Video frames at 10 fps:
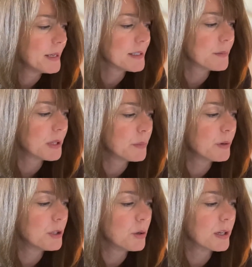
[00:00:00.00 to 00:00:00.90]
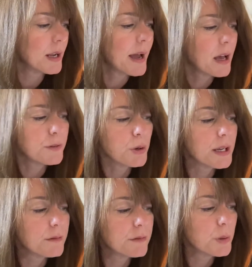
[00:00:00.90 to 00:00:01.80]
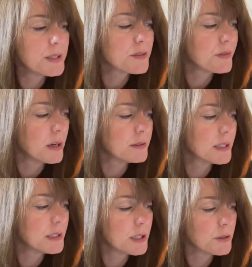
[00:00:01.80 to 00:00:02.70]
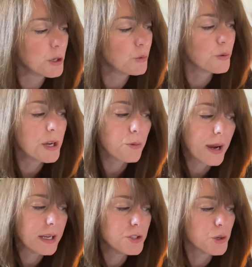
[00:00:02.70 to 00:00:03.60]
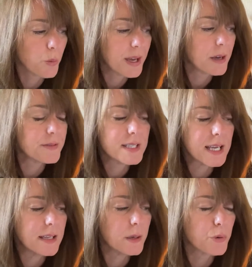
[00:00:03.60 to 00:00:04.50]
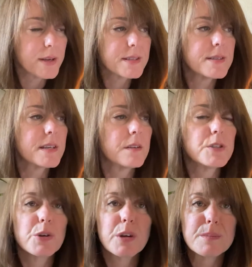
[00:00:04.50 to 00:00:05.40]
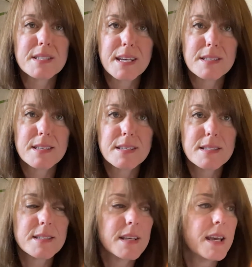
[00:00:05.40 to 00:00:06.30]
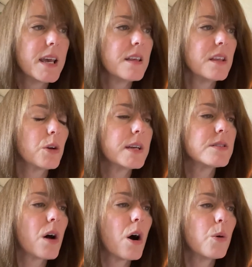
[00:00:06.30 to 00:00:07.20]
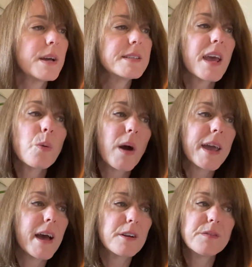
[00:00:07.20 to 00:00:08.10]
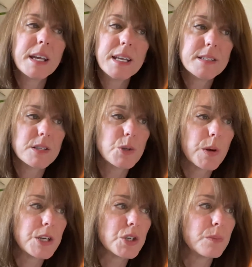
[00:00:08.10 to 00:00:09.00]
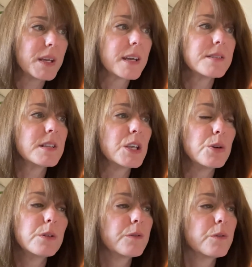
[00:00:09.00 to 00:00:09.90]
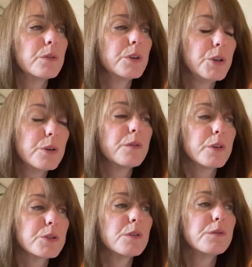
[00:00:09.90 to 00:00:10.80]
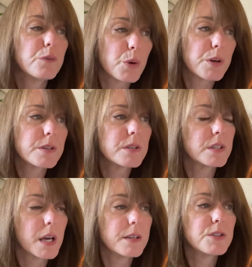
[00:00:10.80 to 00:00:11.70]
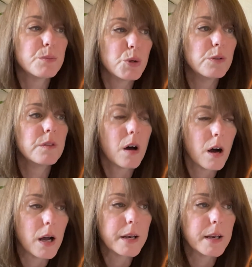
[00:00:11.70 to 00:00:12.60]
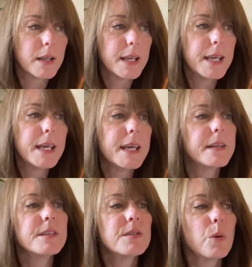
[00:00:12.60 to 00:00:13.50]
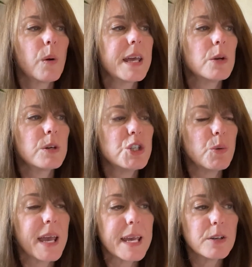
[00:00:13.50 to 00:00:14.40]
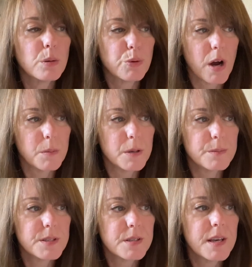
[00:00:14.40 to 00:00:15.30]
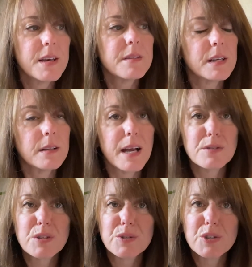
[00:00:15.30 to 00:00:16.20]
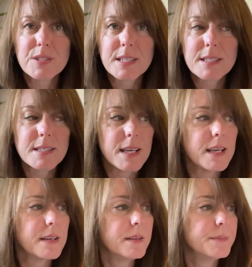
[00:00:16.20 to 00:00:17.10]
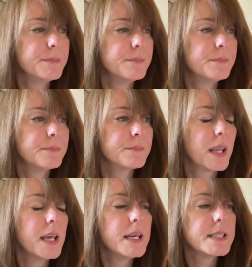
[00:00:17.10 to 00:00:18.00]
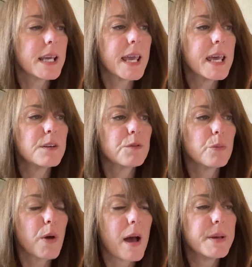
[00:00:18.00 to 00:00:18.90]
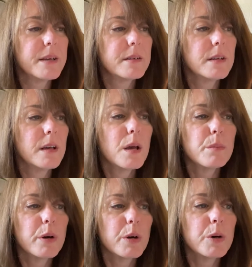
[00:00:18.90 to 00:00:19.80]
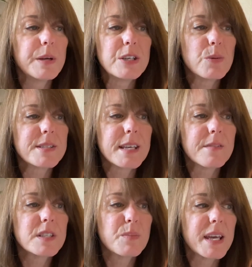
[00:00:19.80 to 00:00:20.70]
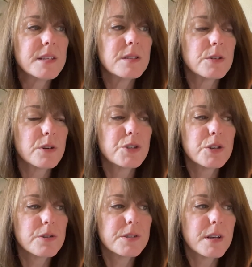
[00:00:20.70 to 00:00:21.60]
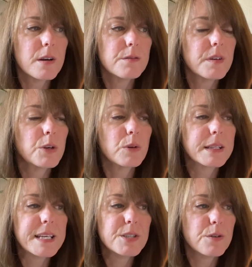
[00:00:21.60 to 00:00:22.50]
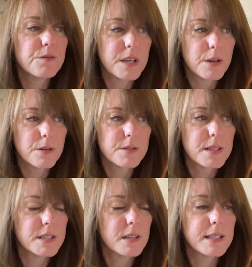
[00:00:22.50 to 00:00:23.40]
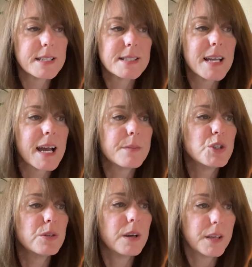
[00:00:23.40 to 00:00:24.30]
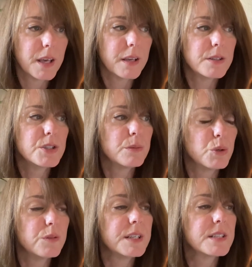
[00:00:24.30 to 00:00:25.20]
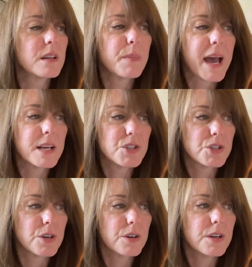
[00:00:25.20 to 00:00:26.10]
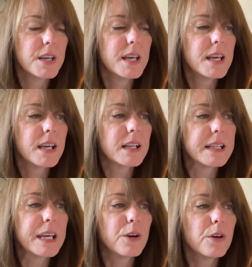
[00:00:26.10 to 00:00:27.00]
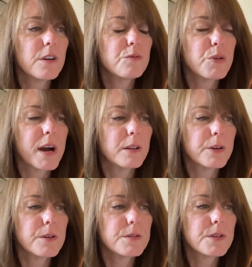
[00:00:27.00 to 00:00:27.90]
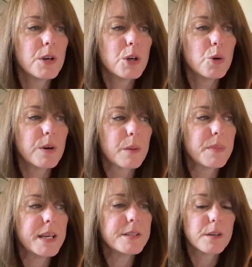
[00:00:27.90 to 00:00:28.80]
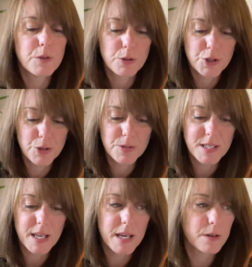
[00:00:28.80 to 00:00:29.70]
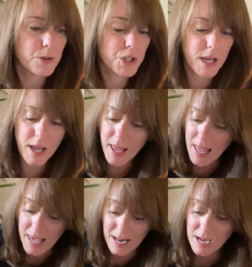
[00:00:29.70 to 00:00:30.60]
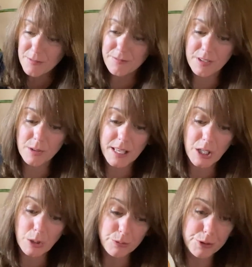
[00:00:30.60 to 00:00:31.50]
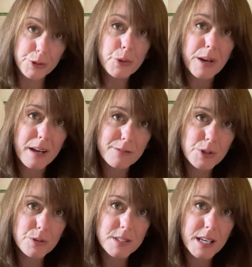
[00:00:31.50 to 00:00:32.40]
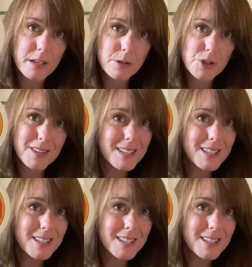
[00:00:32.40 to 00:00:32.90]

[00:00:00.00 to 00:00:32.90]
Simply put, you cannot have your influence felt until you rearrange your way of seeing the present set of circumstances. There is always a way out of any situation because the universal force does move on. It is the way in which you handle problems that allows you to succeed. Take a hint from Rabbit. Burrow into a safe space to nurture yourself and release your fears until it is time again to move into the pasture, clear of prowlers who want a piece of your juicy energy. And I feel like you do have juicy energy.